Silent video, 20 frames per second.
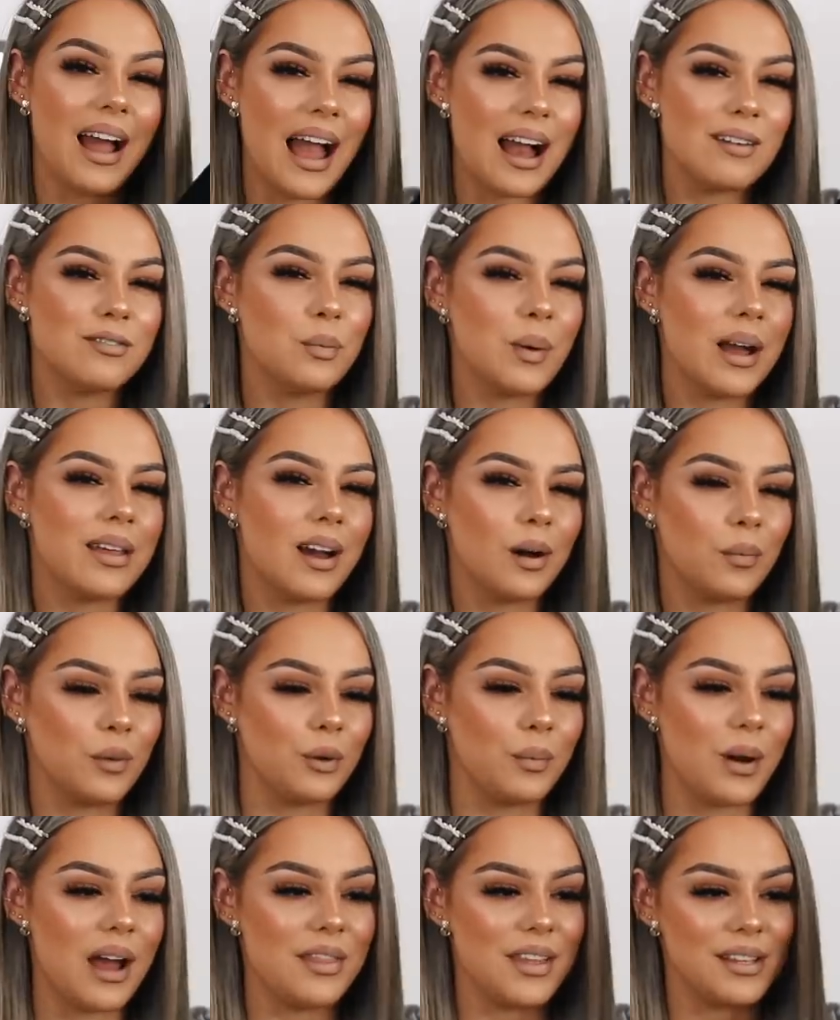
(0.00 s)
I have a way that I
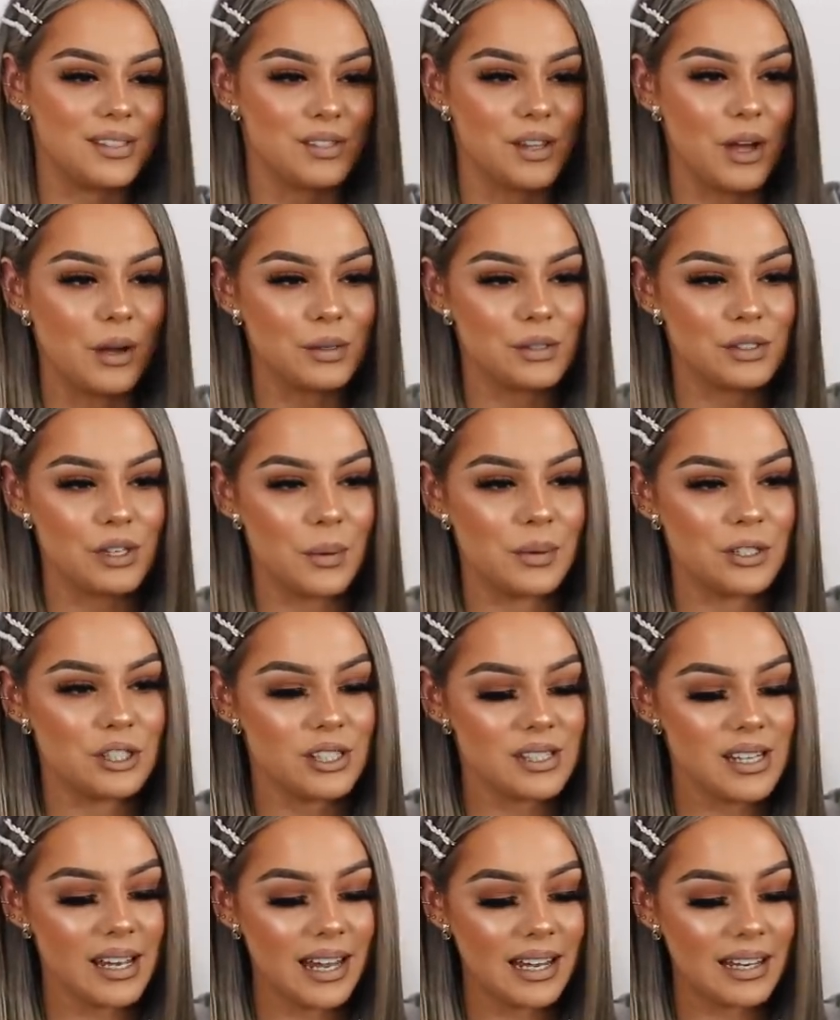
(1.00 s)
want to wear this though. So it's
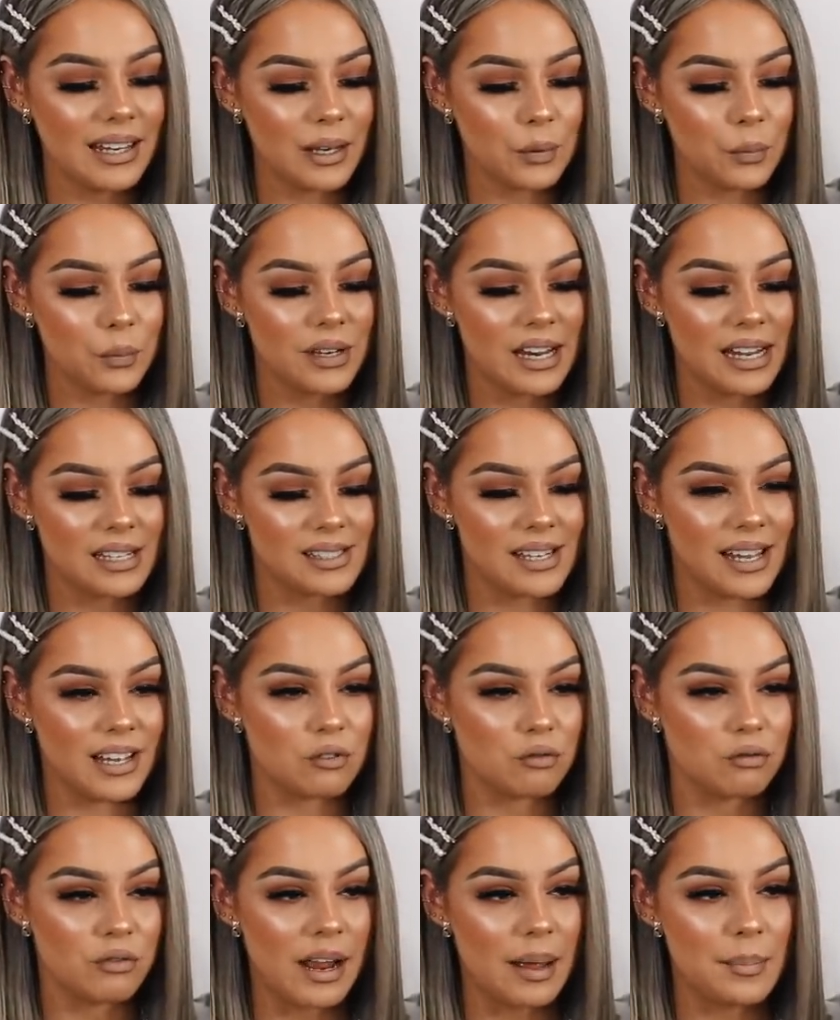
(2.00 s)
just like a little
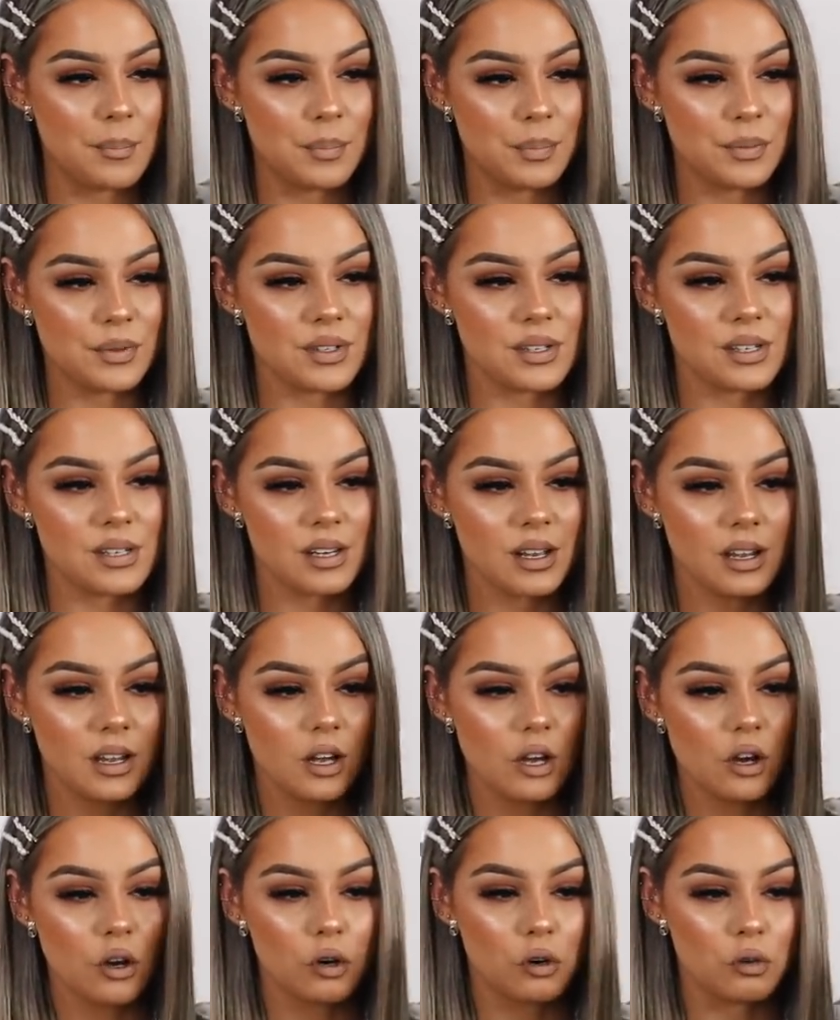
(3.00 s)
knitted, ribbed,
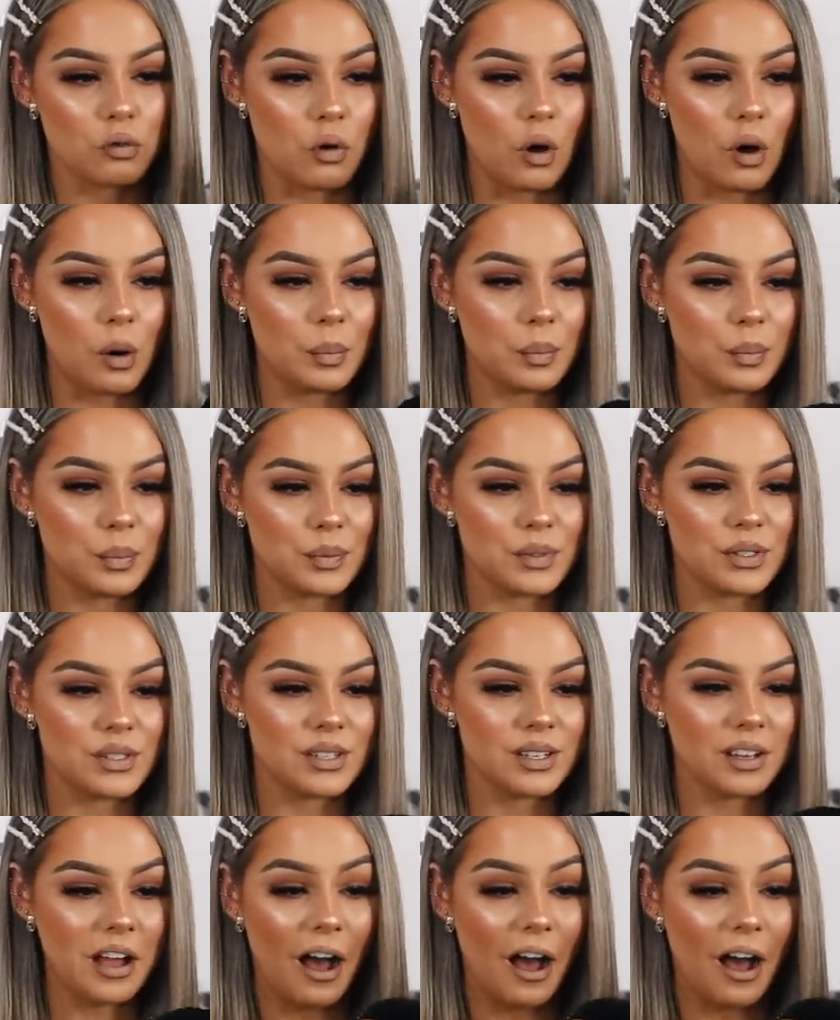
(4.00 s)
cropped